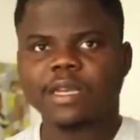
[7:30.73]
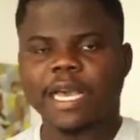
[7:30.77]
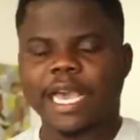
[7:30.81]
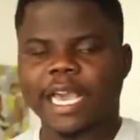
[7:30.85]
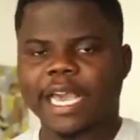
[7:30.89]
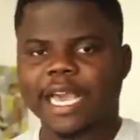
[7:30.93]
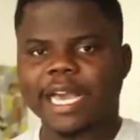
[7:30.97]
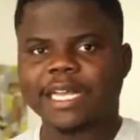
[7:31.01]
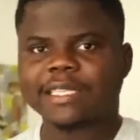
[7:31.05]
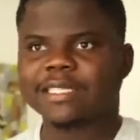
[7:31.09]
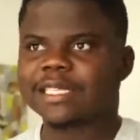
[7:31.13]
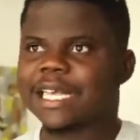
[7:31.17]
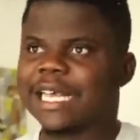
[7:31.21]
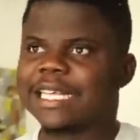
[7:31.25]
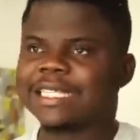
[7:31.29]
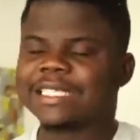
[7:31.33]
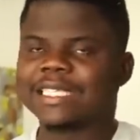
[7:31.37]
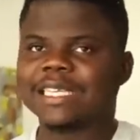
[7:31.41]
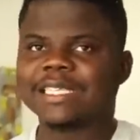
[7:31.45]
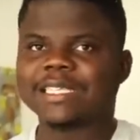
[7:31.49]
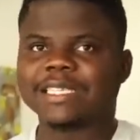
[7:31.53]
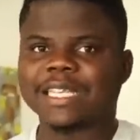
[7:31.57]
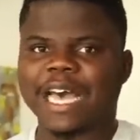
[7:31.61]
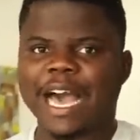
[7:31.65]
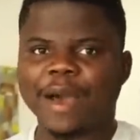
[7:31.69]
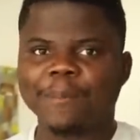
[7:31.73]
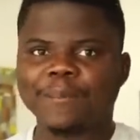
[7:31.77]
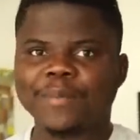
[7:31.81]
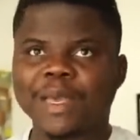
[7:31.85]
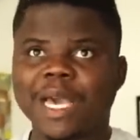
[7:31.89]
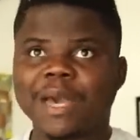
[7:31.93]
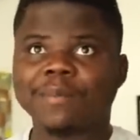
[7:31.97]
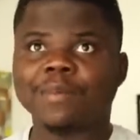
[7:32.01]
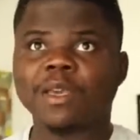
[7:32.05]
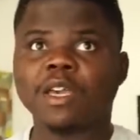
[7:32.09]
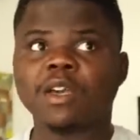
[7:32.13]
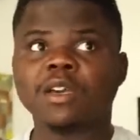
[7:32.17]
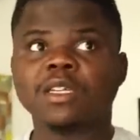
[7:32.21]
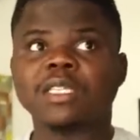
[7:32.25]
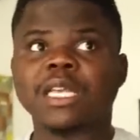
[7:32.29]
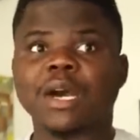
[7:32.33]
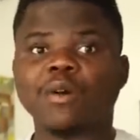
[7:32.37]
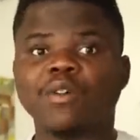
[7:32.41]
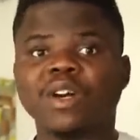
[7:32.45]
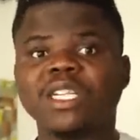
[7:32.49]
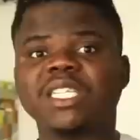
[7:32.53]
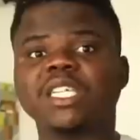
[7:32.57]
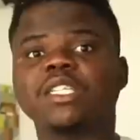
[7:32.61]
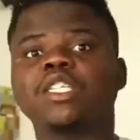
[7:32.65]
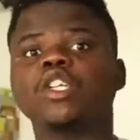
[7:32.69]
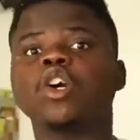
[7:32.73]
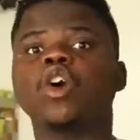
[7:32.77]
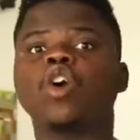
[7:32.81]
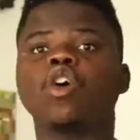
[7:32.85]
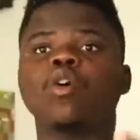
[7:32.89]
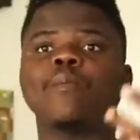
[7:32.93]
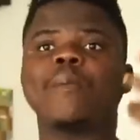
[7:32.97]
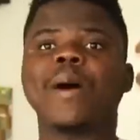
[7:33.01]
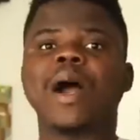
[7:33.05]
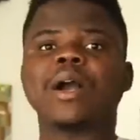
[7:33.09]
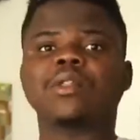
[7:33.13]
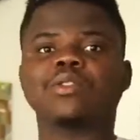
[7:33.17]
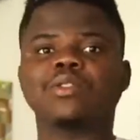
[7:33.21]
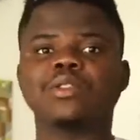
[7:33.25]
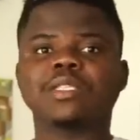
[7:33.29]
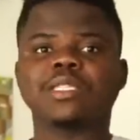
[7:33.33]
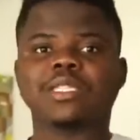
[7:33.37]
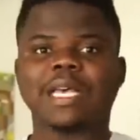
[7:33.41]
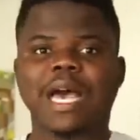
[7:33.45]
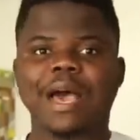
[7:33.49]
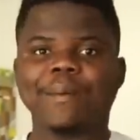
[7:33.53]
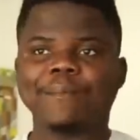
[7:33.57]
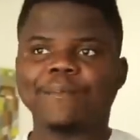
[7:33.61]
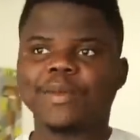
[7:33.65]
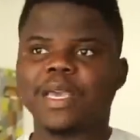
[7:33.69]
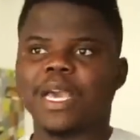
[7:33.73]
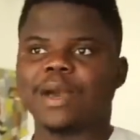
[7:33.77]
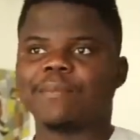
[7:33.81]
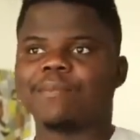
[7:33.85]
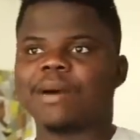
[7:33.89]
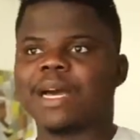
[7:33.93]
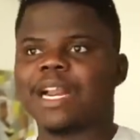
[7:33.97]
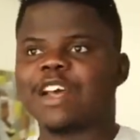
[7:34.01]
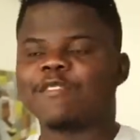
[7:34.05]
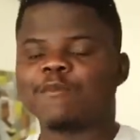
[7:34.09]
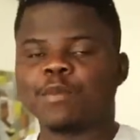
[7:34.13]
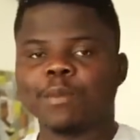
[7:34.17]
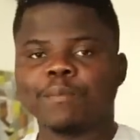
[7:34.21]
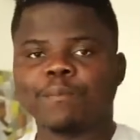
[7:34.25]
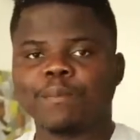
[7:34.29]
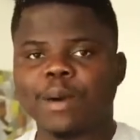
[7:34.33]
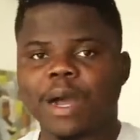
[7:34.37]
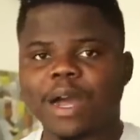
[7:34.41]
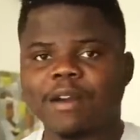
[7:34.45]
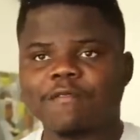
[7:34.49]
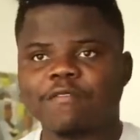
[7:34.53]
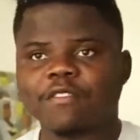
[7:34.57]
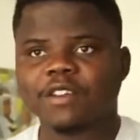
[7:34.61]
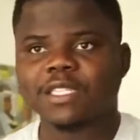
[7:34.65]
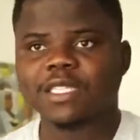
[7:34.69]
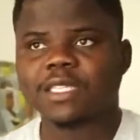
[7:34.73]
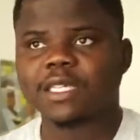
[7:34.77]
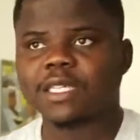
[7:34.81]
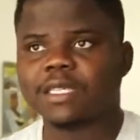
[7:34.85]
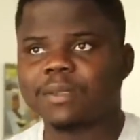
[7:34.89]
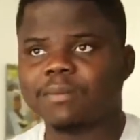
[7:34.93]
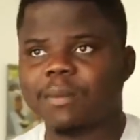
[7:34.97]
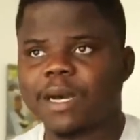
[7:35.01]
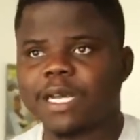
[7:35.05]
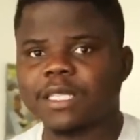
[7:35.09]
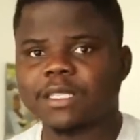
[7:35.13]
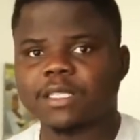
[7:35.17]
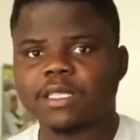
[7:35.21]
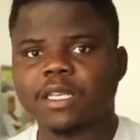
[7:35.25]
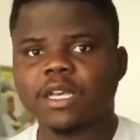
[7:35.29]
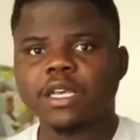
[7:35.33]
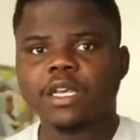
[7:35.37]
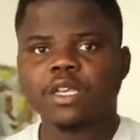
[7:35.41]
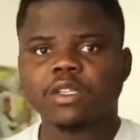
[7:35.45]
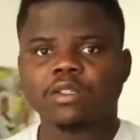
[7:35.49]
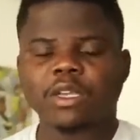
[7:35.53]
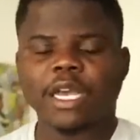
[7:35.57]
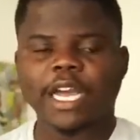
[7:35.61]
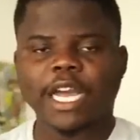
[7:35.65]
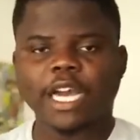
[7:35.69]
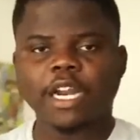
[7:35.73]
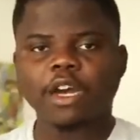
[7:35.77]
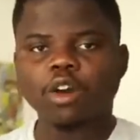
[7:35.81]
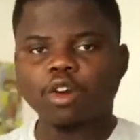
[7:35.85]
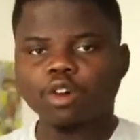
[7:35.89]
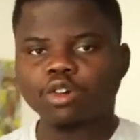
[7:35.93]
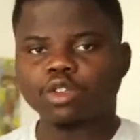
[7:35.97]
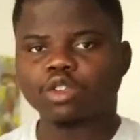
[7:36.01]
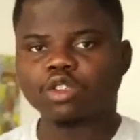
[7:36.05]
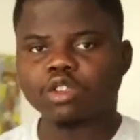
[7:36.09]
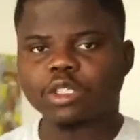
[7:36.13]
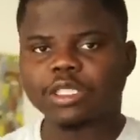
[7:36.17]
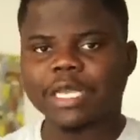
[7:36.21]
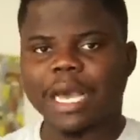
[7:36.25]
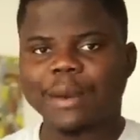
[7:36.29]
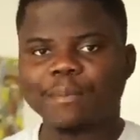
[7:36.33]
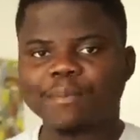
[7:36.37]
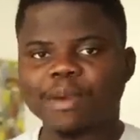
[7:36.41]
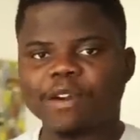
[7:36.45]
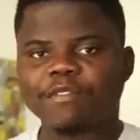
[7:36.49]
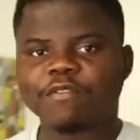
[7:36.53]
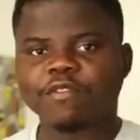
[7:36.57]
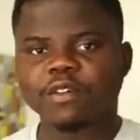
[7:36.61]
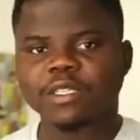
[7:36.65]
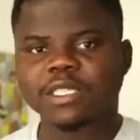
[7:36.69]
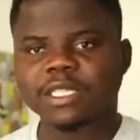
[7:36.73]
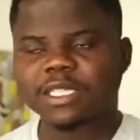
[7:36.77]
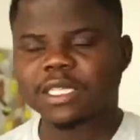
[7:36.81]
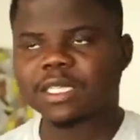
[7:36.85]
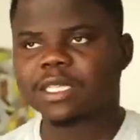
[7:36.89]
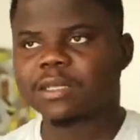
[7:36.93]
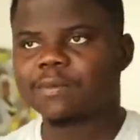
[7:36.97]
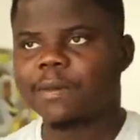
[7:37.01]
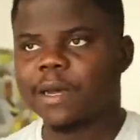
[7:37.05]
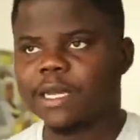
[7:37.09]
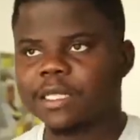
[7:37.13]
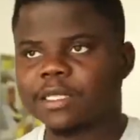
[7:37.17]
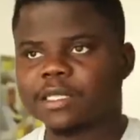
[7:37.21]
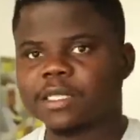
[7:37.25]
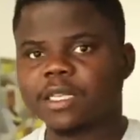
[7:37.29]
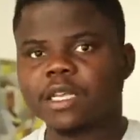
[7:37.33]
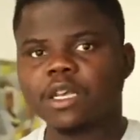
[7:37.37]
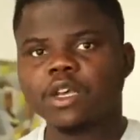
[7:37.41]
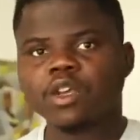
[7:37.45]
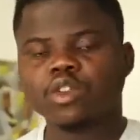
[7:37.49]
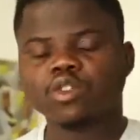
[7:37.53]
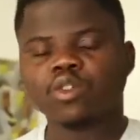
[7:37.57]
I can't enter Zambia because I wanted to go back to Zambia, but I've been banned for six months, so I cannot go to Zambia for six months.